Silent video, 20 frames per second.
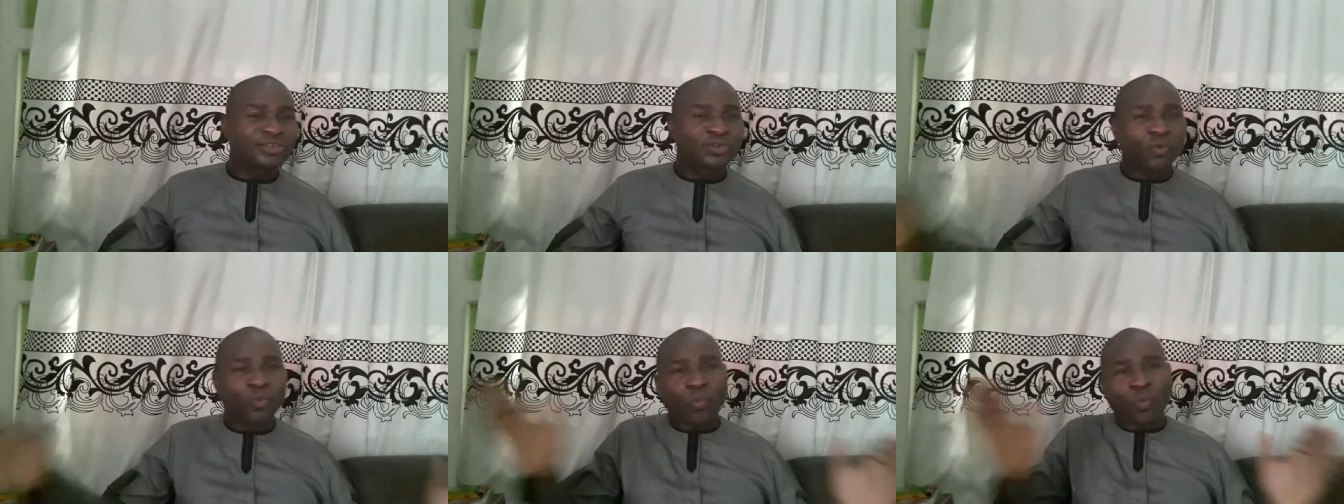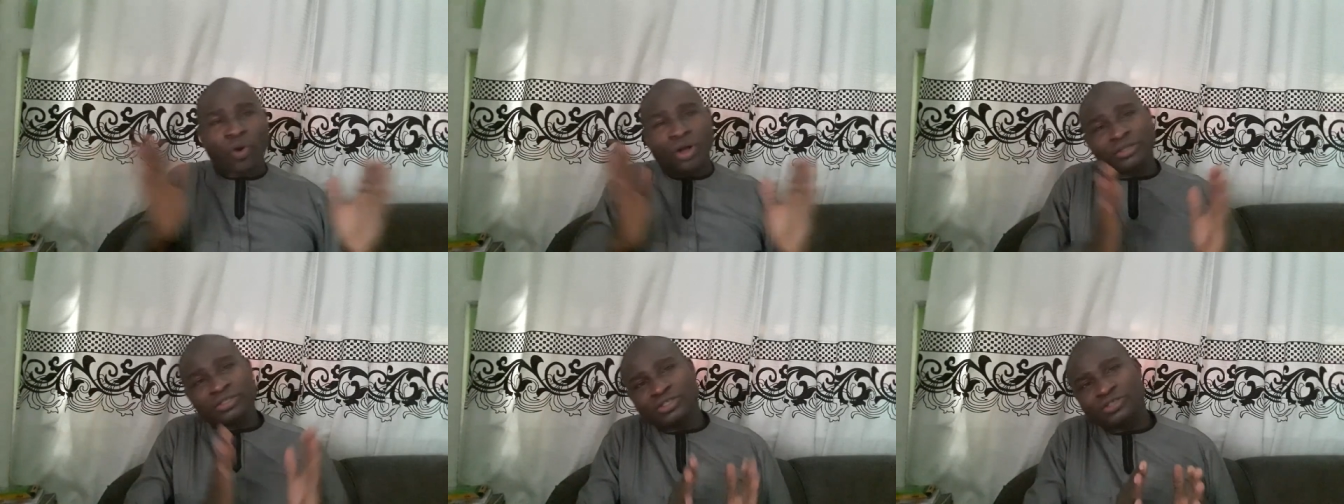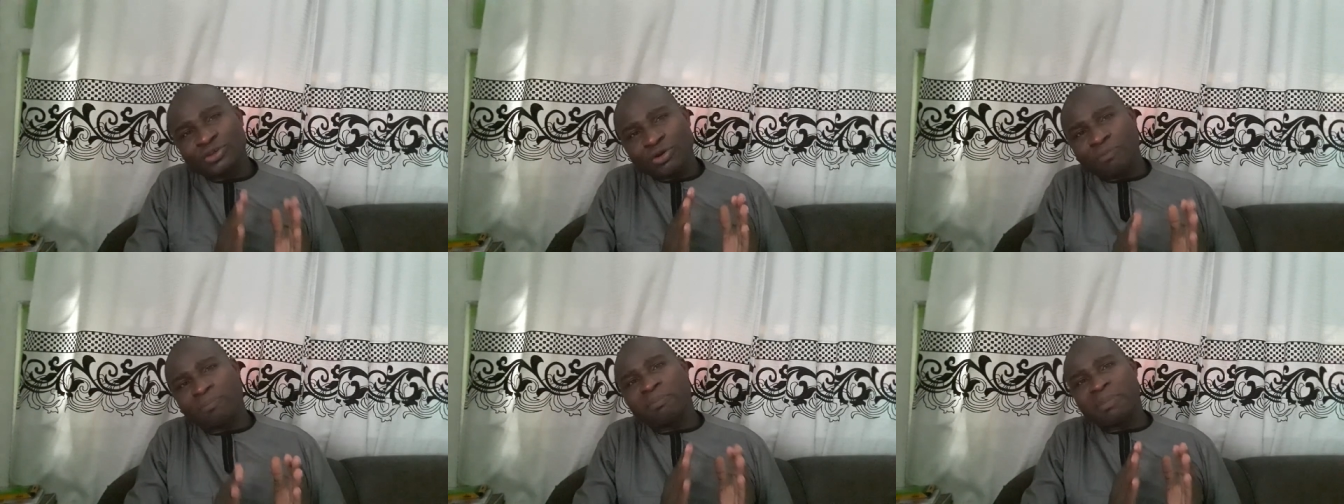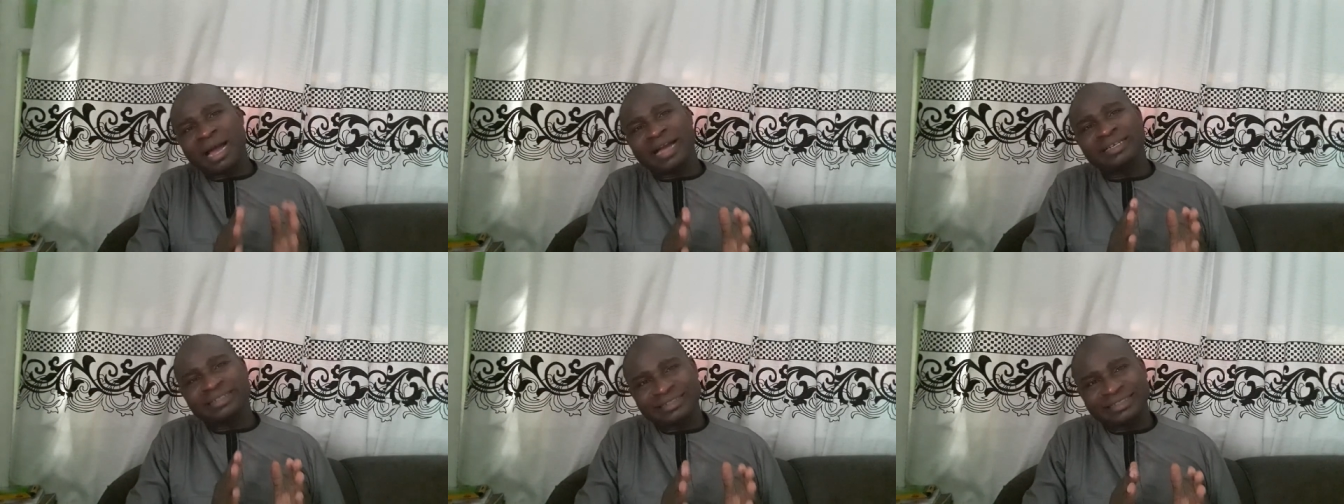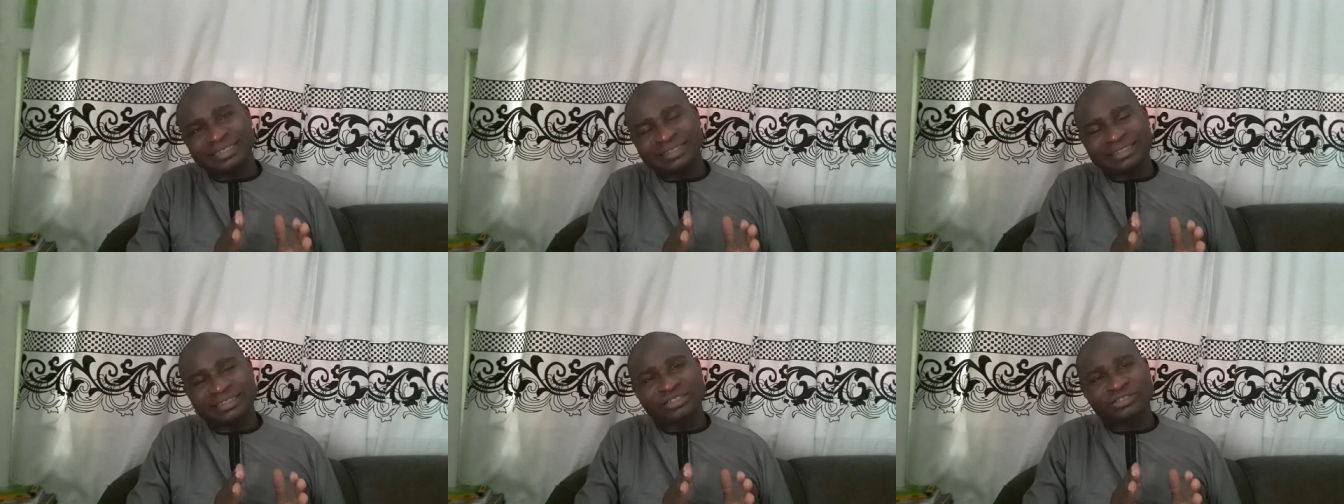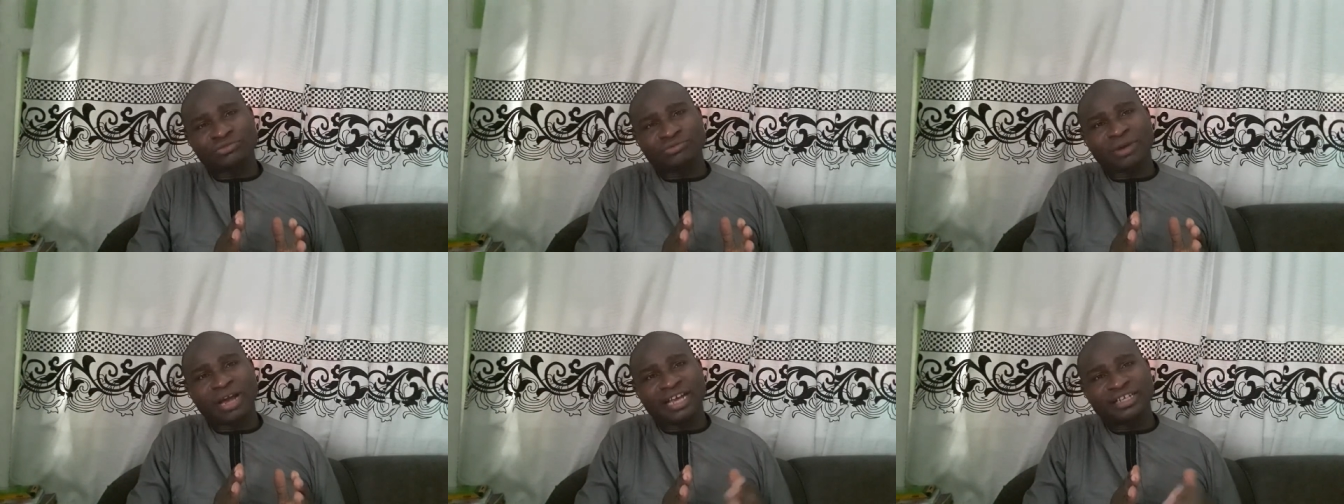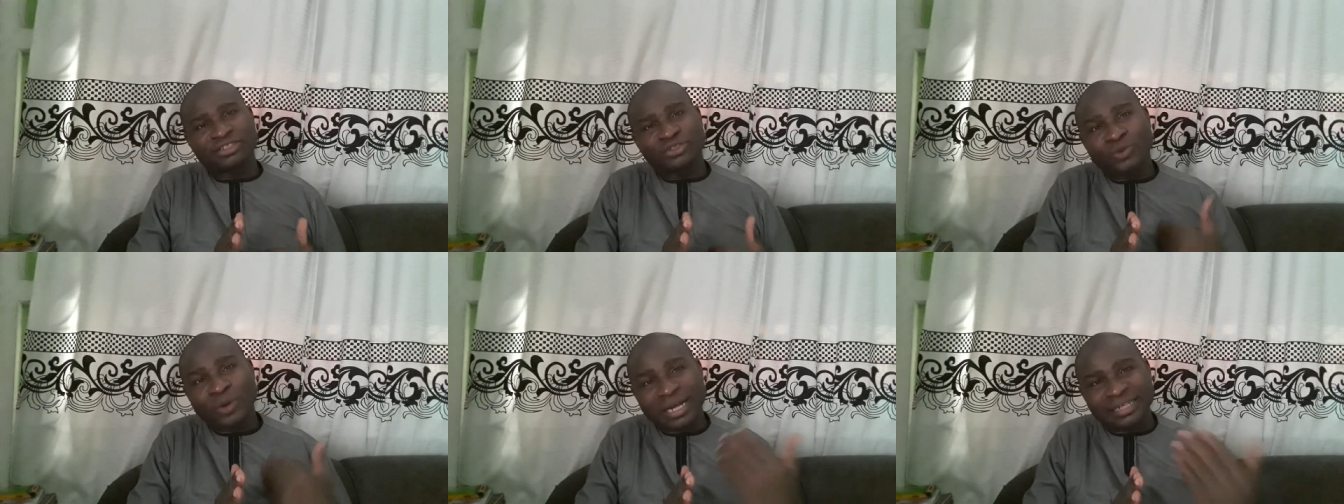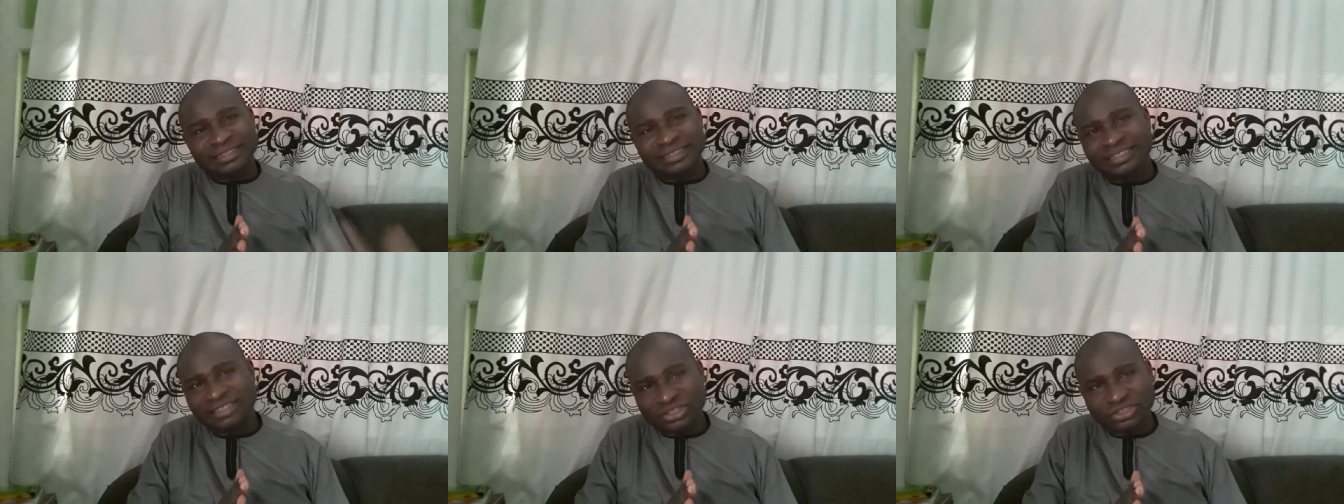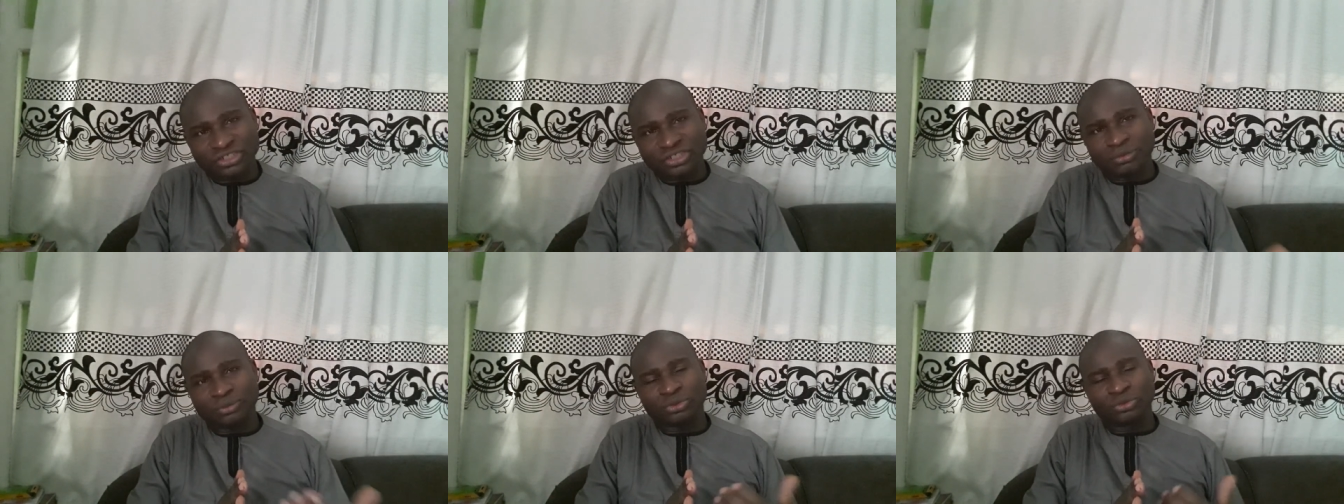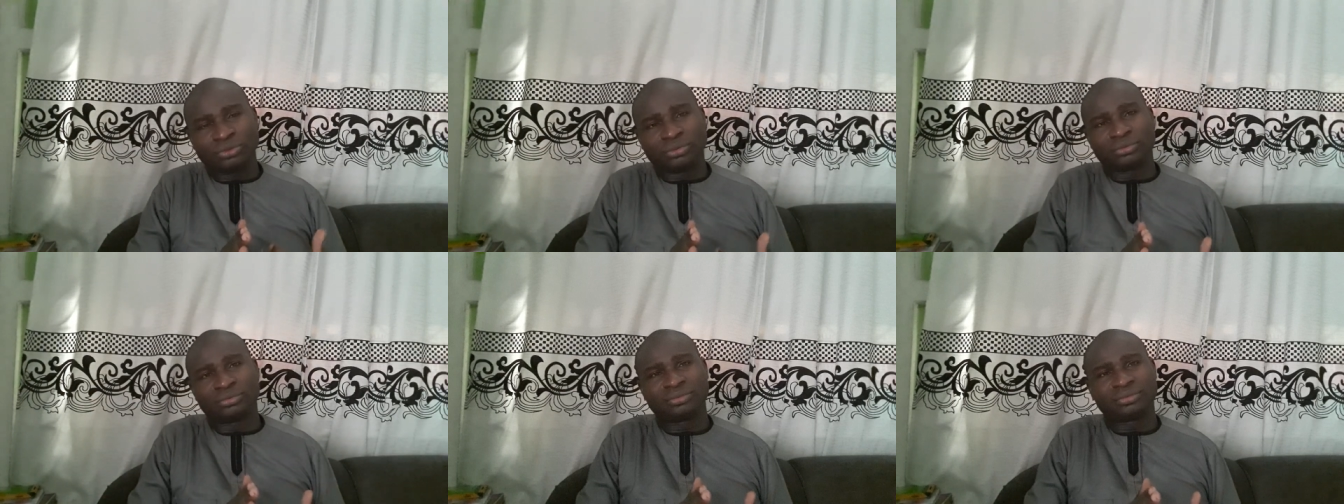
Once your mindset is right, you are teachable.